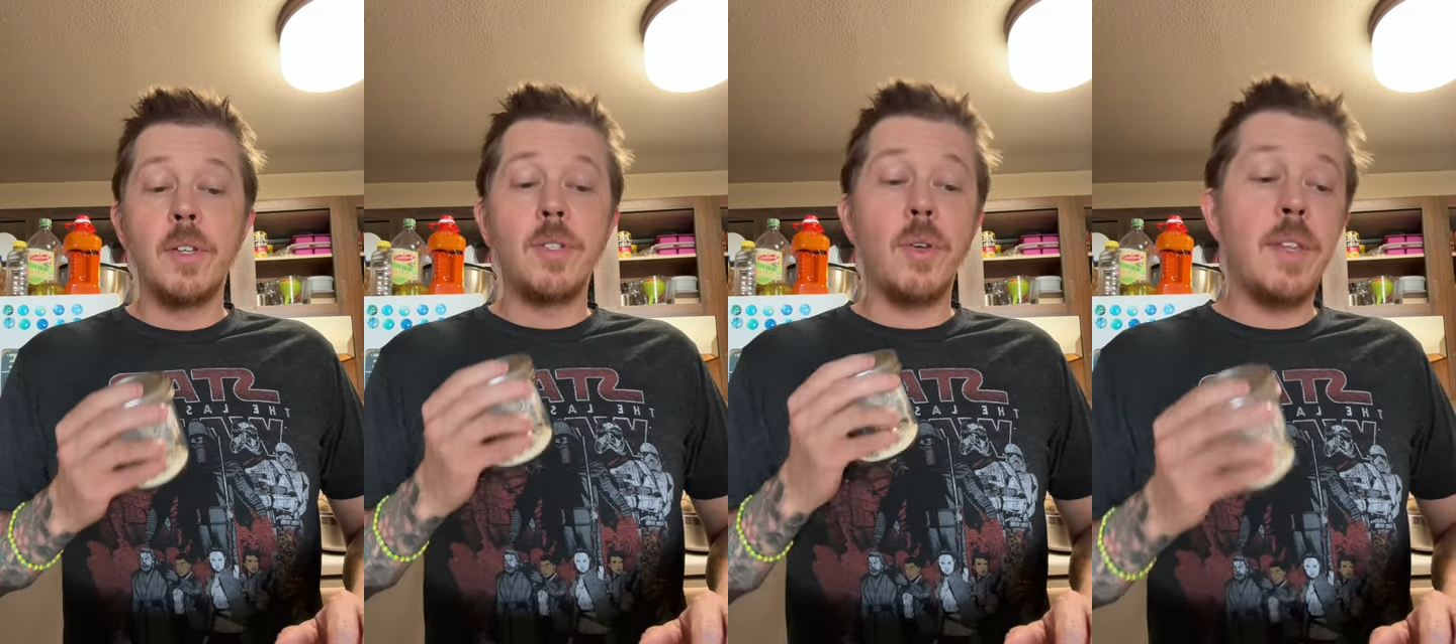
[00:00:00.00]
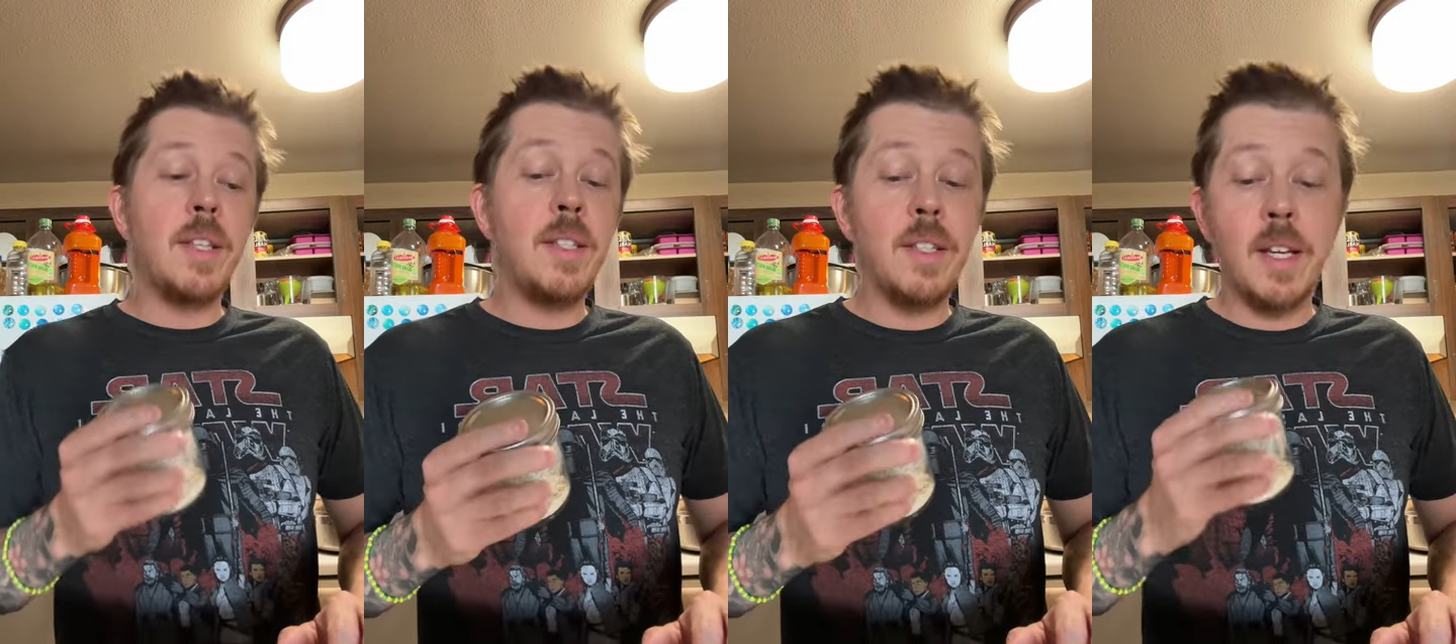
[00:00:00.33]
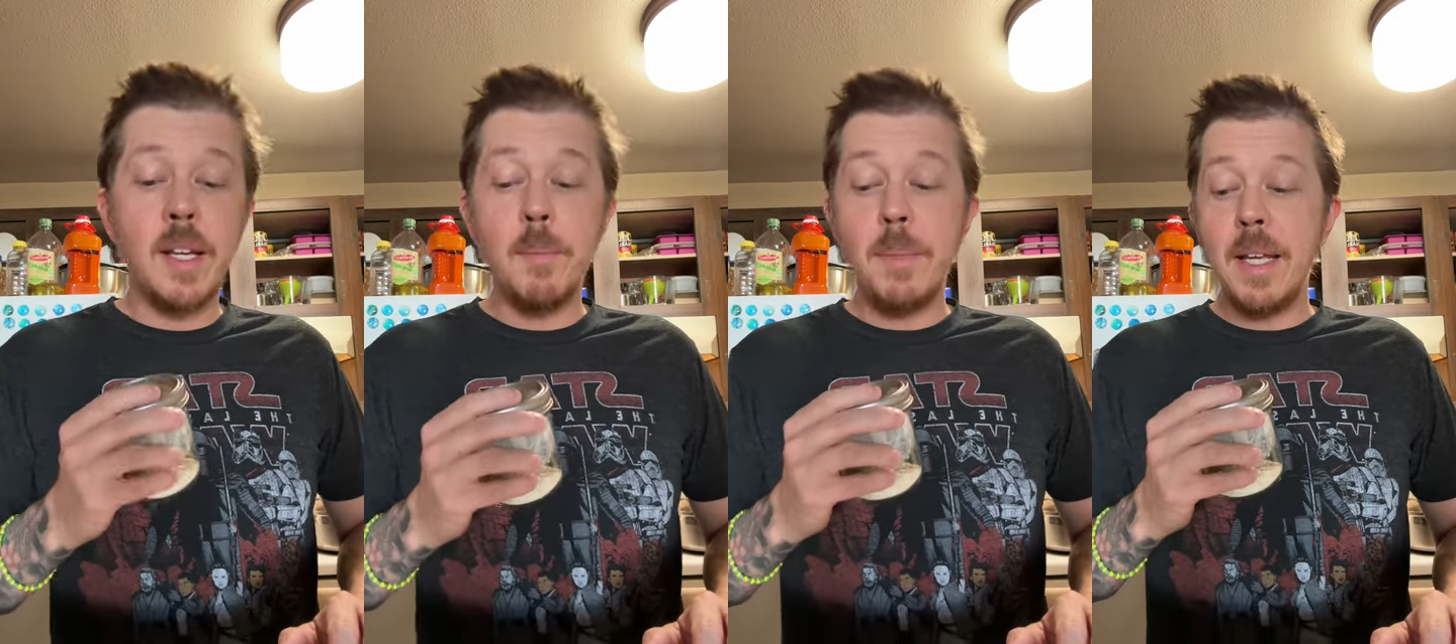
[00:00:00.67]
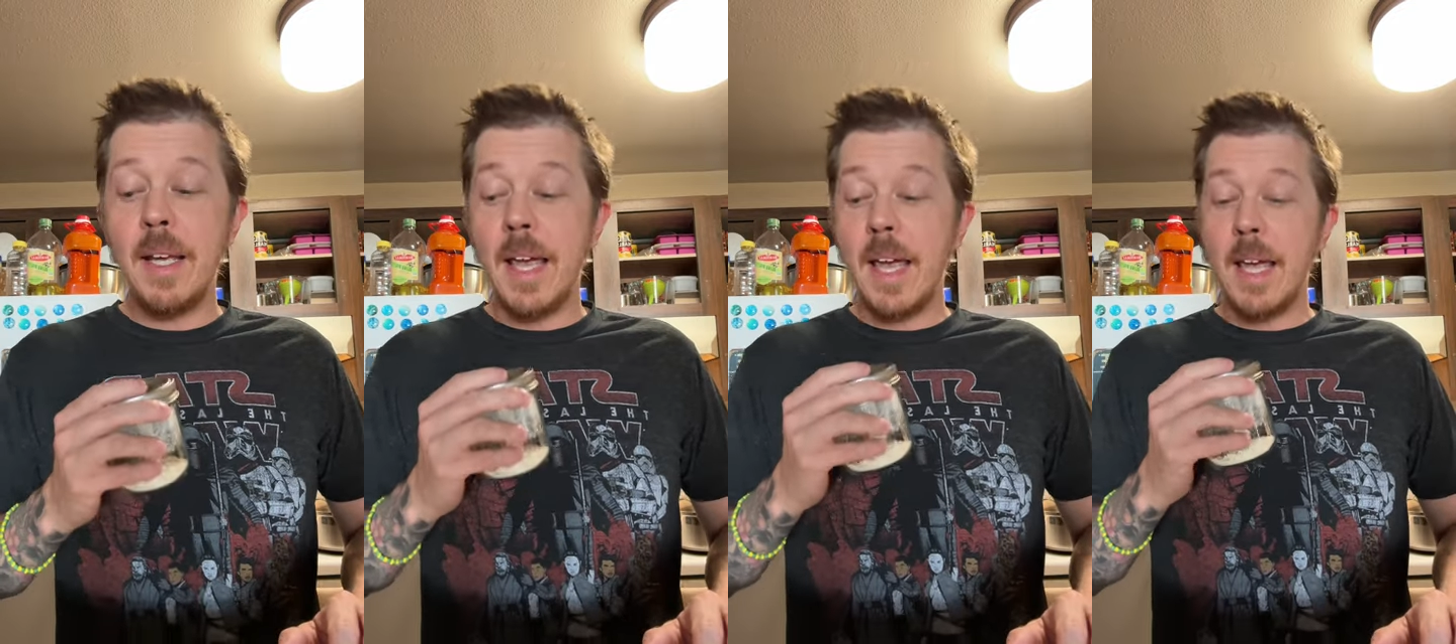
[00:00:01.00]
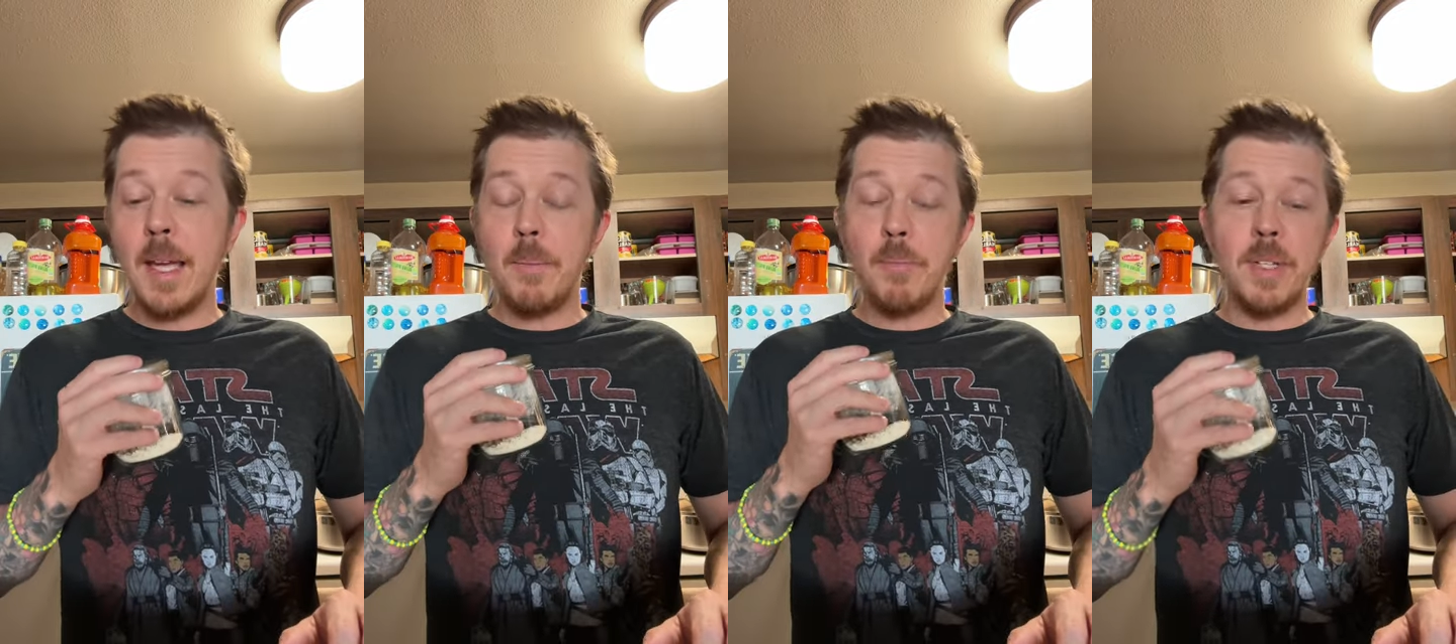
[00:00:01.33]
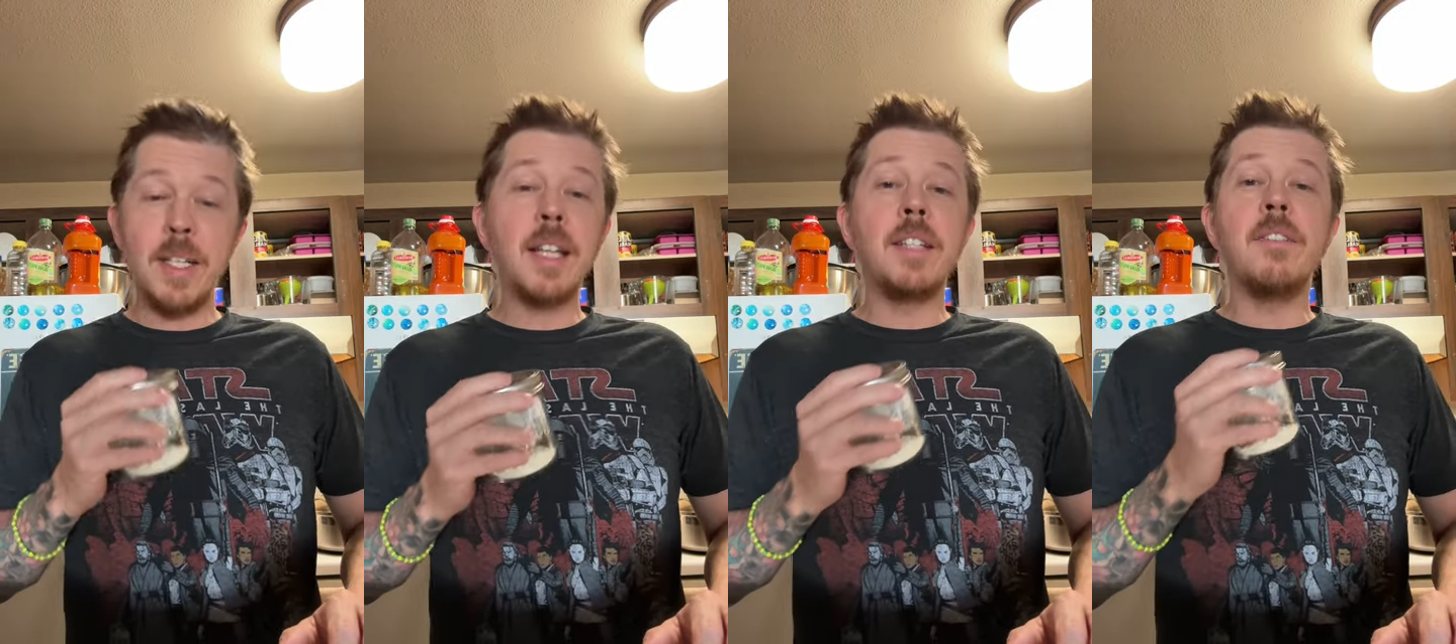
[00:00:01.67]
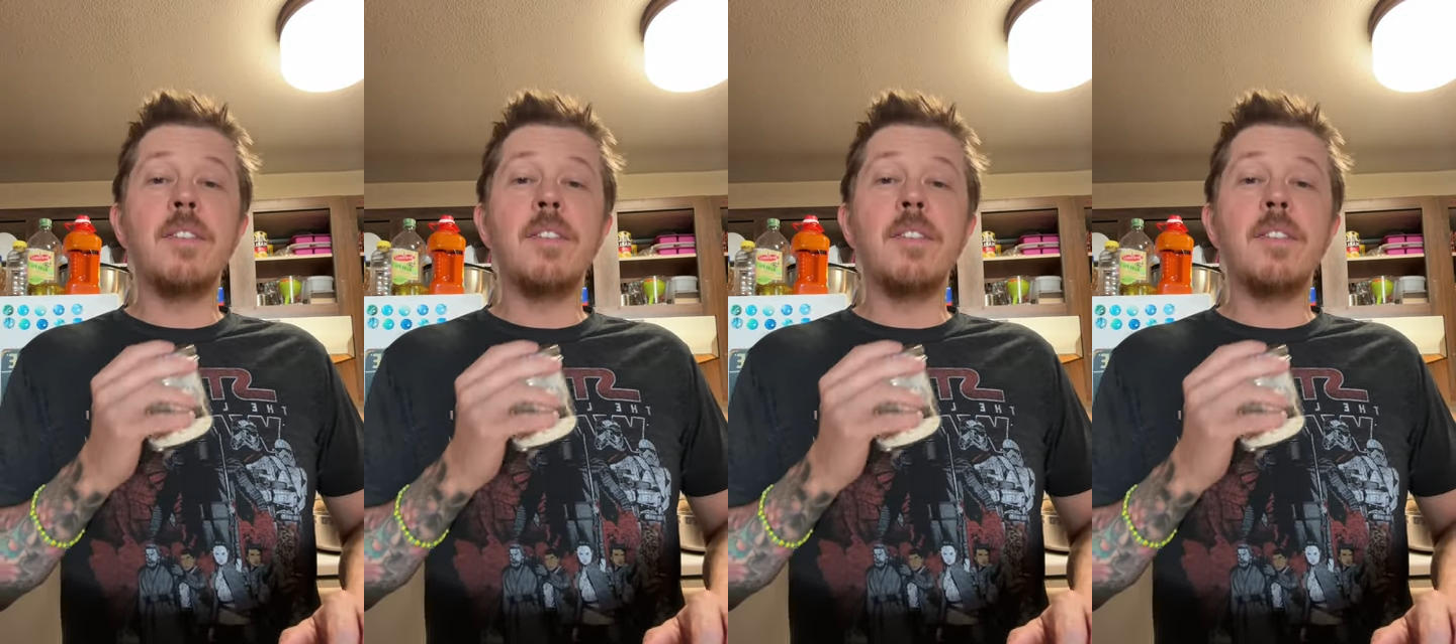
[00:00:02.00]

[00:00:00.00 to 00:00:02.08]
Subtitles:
So this is gonna be a protective